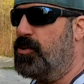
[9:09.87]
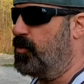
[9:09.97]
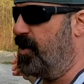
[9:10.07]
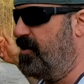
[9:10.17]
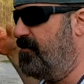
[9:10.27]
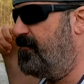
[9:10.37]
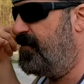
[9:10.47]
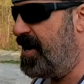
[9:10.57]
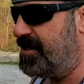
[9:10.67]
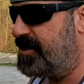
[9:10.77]
or running
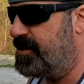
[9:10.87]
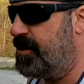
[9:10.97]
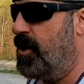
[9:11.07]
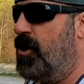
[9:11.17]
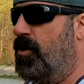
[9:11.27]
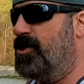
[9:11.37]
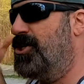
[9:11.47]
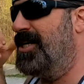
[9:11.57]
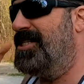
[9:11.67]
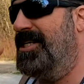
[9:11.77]
fence or
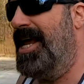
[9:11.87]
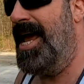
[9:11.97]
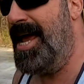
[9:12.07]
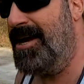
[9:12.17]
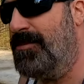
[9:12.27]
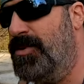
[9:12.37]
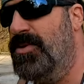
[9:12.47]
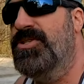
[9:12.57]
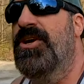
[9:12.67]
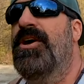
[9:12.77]
chasing
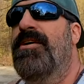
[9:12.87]
animals,